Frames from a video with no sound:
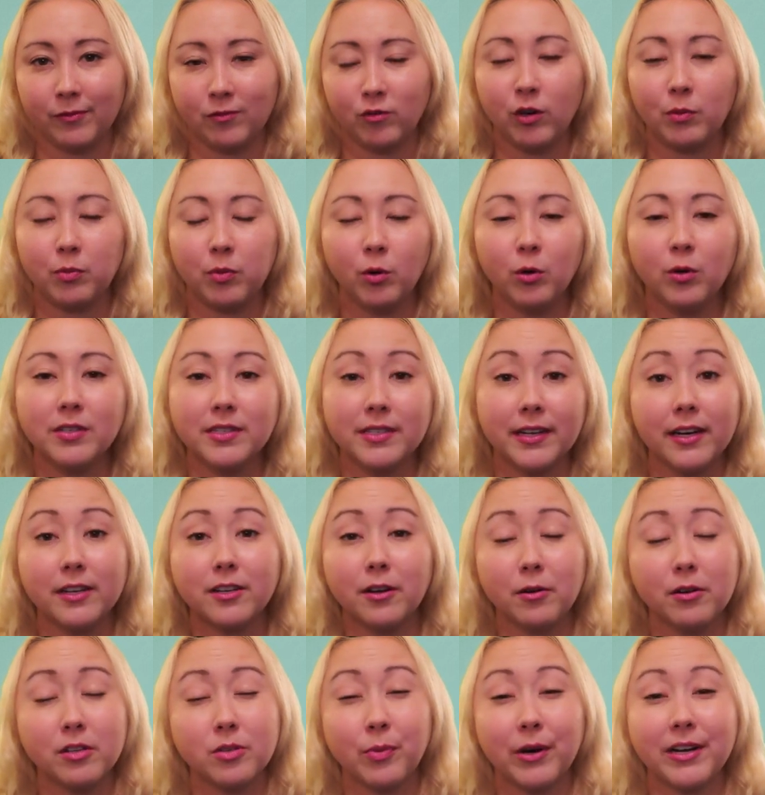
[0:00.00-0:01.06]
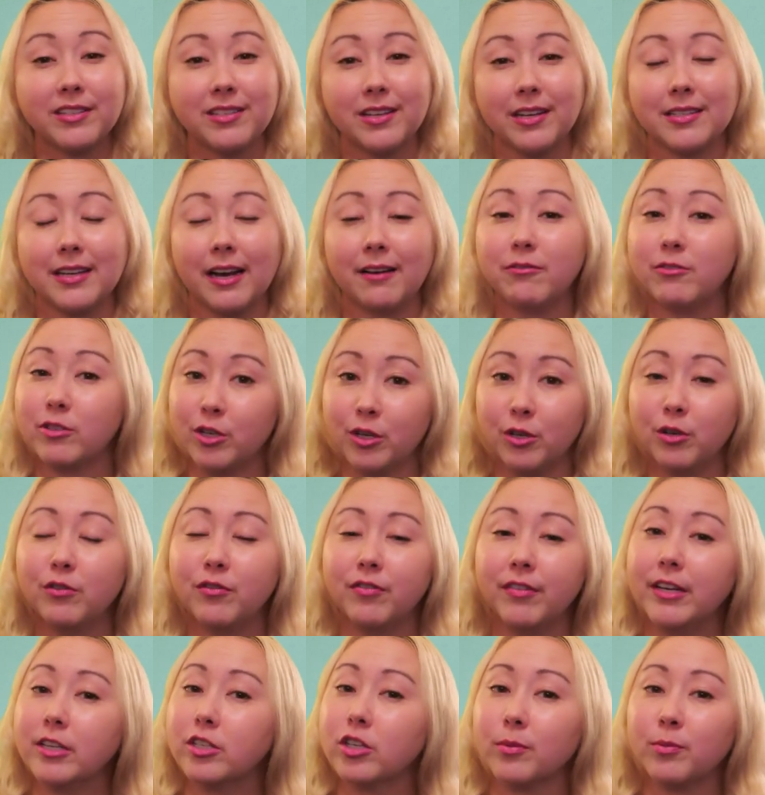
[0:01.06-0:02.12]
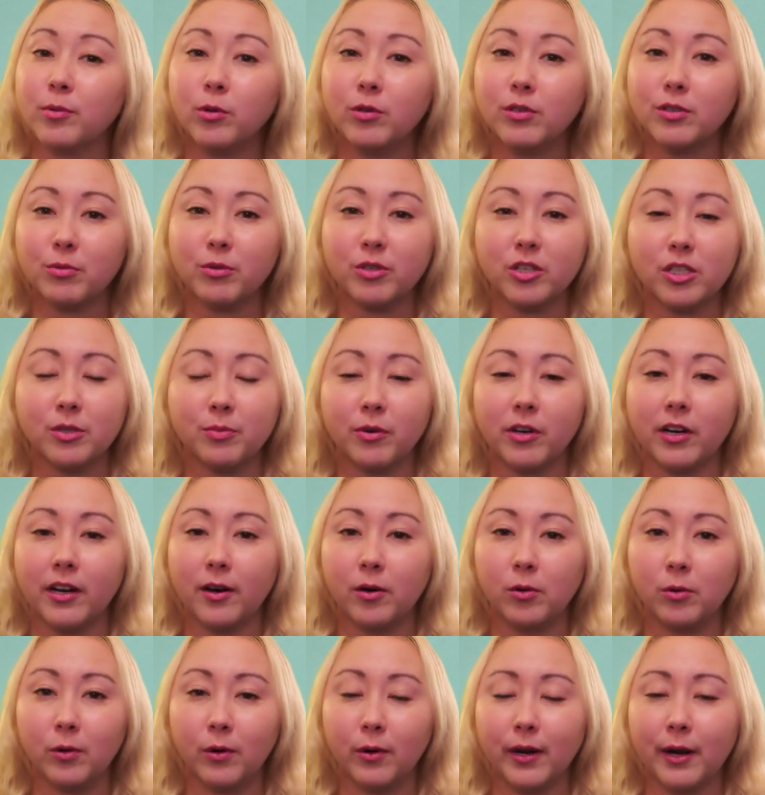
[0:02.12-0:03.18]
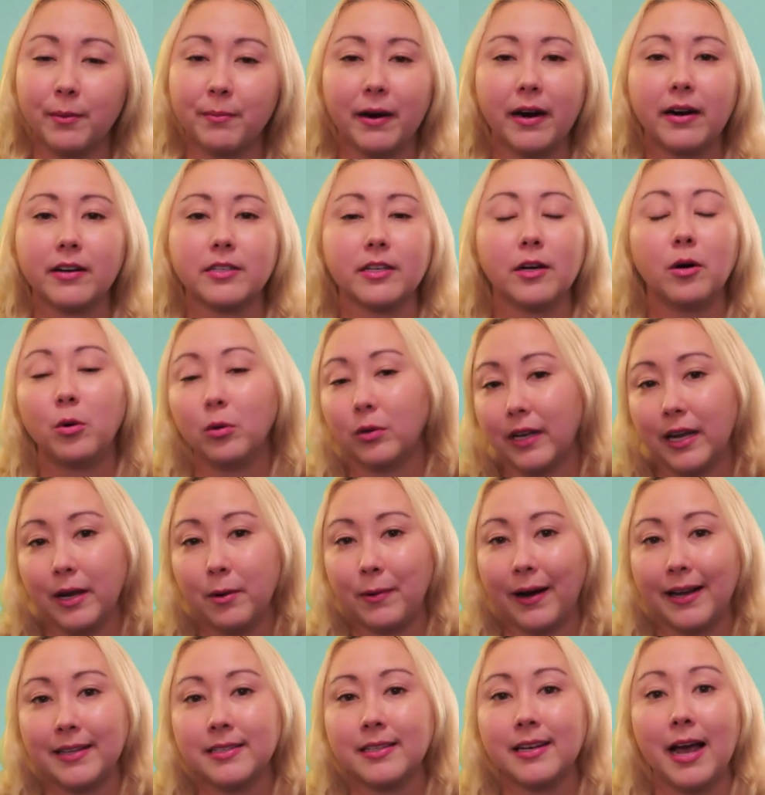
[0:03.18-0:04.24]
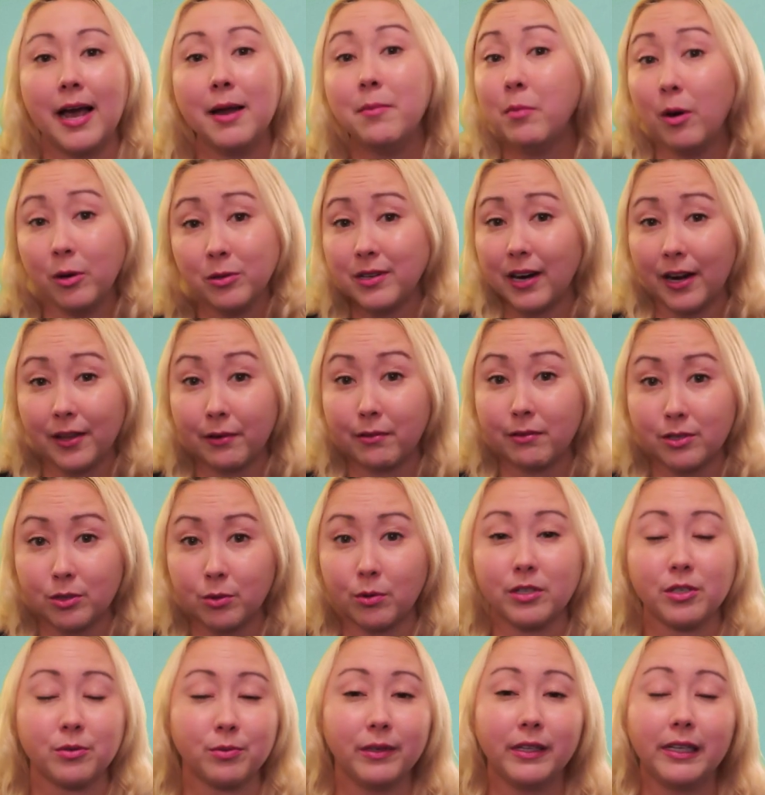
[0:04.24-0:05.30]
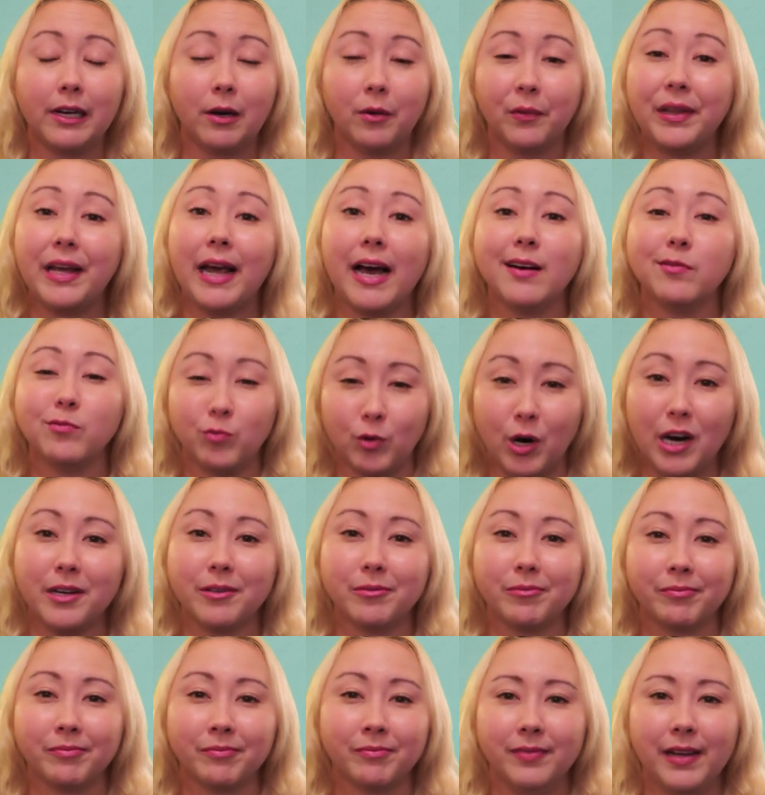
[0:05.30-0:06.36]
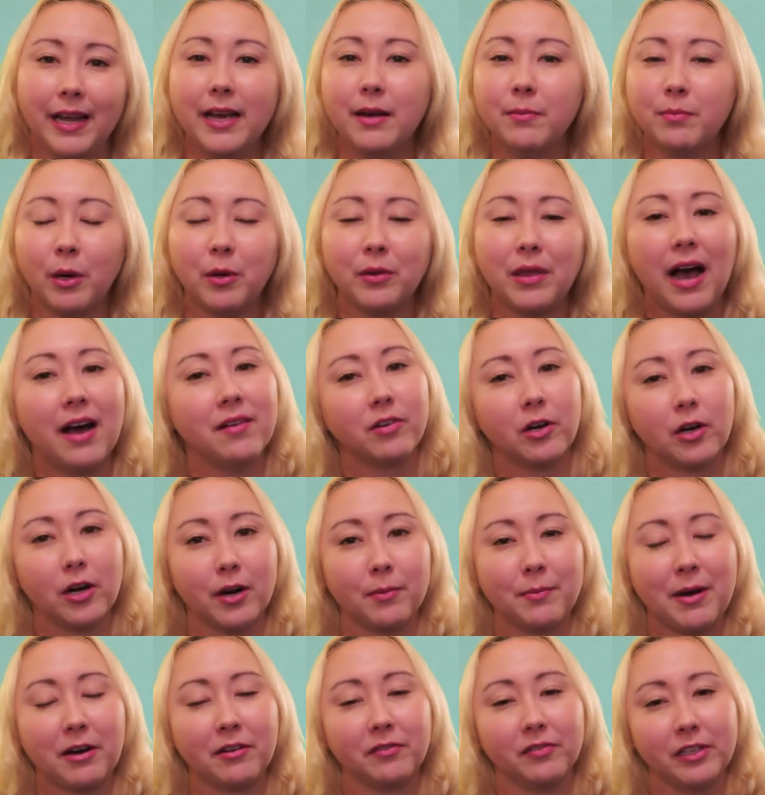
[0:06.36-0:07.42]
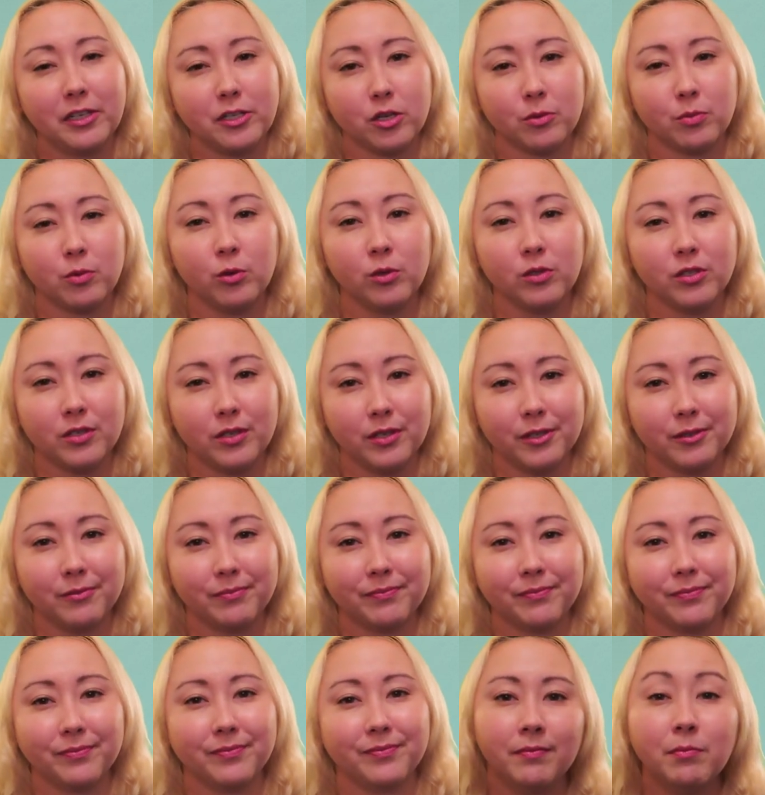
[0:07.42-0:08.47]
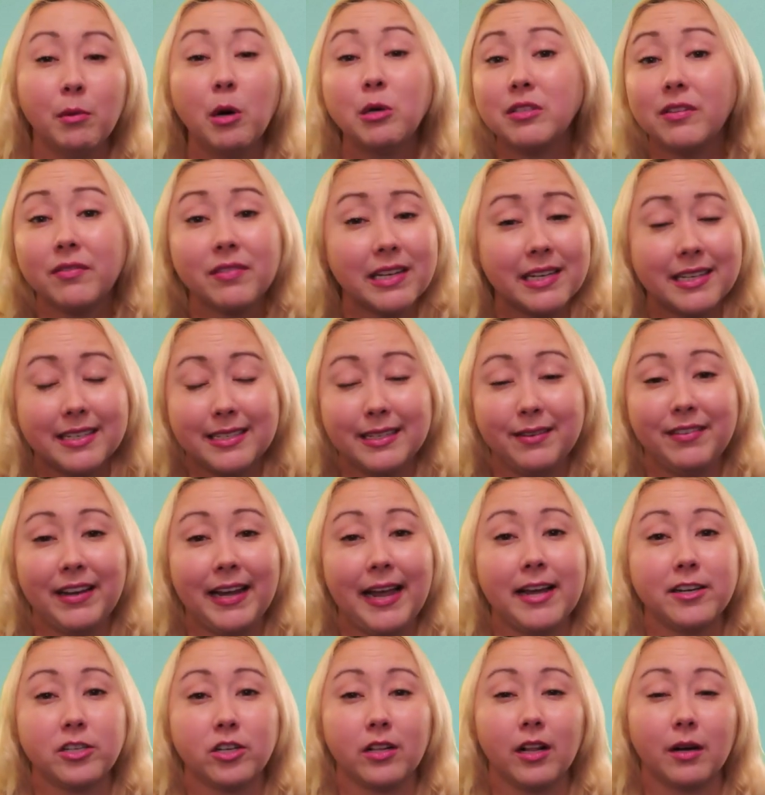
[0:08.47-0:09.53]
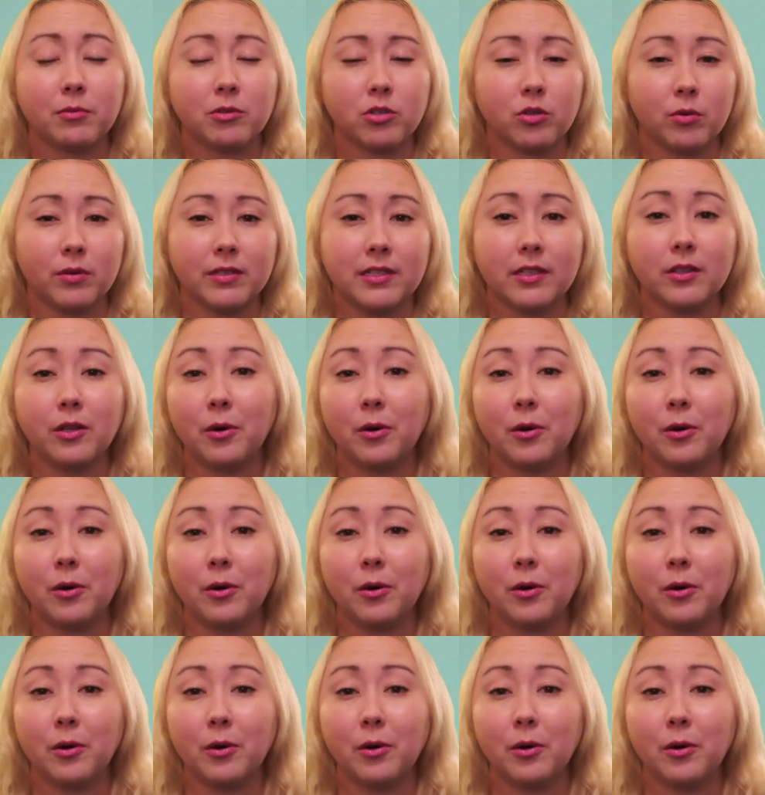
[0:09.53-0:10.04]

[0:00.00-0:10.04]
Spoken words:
For pools, Saratoga Springs does have 2 feature pools, which is pretty cool compared to Old Key West, and most other resorts really only have 1. And both have a good amount of leisure pools too. Most of the Disney Vacation Club resorts